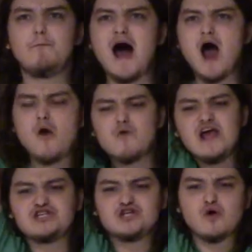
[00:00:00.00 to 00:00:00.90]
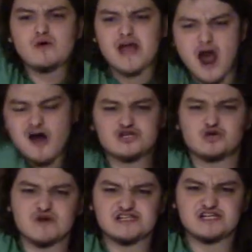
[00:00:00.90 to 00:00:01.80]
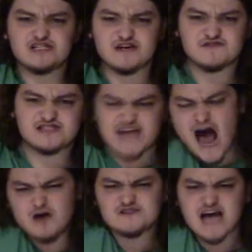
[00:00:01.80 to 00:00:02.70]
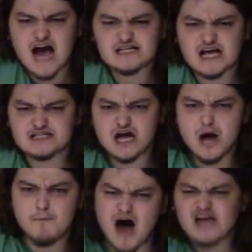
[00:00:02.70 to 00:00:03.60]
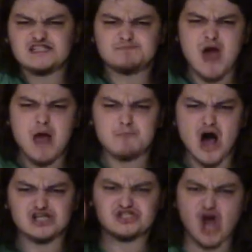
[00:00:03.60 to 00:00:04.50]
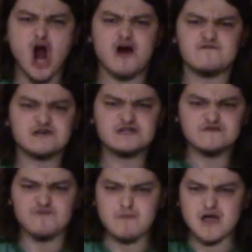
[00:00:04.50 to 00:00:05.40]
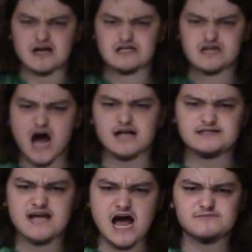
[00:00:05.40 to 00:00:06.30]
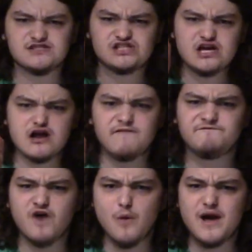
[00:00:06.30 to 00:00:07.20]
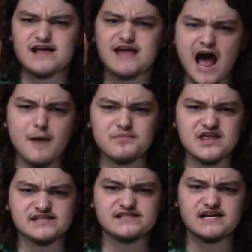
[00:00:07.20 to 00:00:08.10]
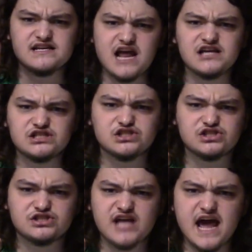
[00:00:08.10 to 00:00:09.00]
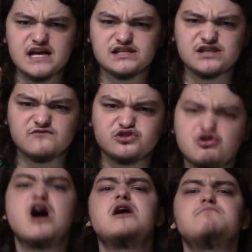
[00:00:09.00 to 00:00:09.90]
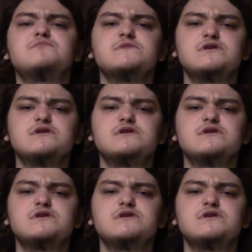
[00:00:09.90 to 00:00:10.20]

bioregional characteristics of South Texas must be preserved from the goddamn xenophobic capitalistic nation status of Trump.